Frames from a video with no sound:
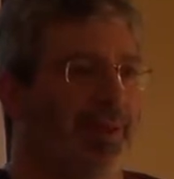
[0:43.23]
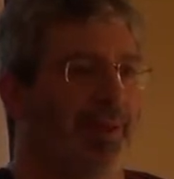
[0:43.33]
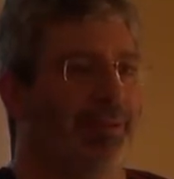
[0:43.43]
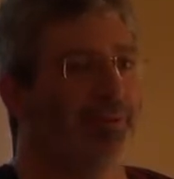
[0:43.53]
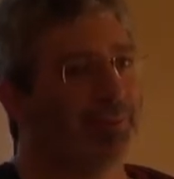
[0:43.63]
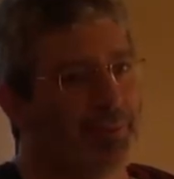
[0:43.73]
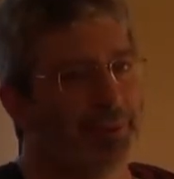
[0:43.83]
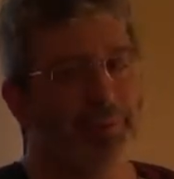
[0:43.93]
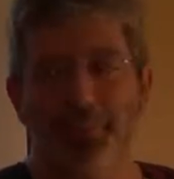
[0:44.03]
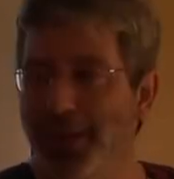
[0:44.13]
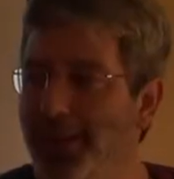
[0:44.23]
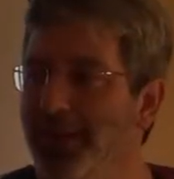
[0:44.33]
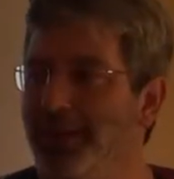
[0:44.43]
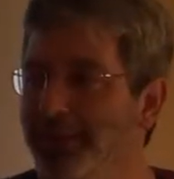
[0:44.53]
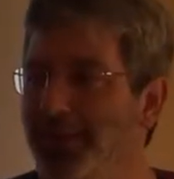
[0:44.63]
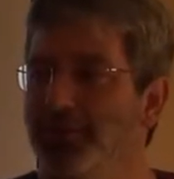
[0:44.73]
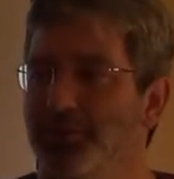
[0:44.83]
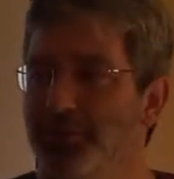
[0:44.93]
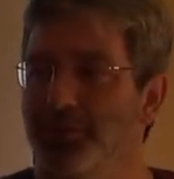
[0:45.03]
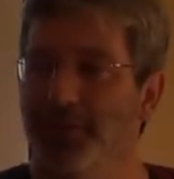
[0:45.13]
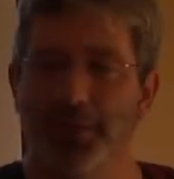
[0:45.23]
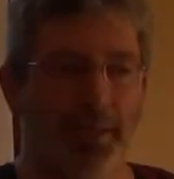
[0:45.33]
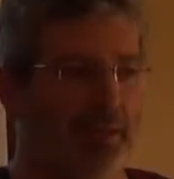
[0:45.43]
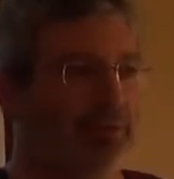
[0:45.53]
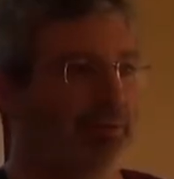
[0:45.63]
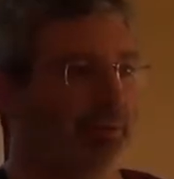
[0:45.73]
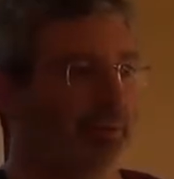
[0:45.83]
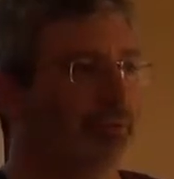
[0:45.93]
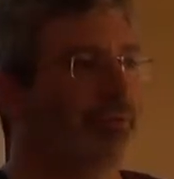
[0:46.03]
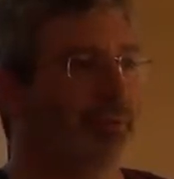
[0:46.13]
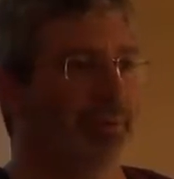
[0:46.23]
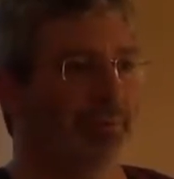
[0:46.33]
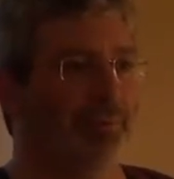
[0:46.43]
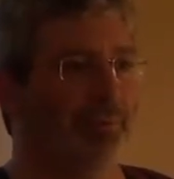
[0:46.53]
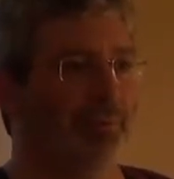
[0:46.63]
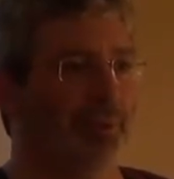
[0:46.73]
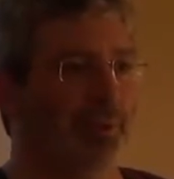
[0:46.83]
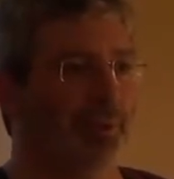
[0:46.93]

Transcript: And you were really paying attention to each of those fields.